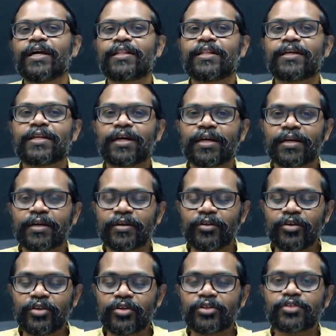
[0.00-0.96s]
That are
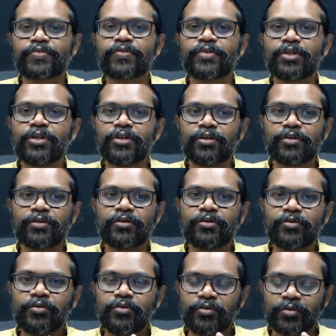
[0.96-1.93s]
useful
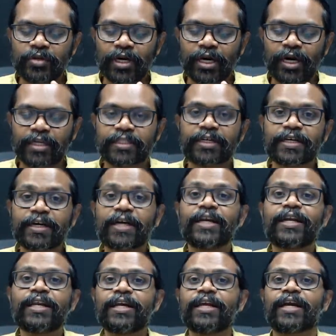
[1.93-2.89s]
to the
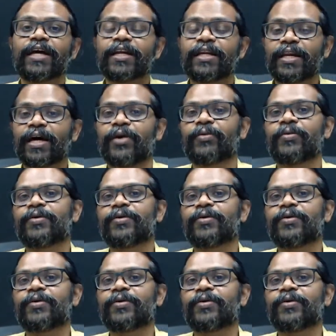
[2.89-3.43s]
country right now,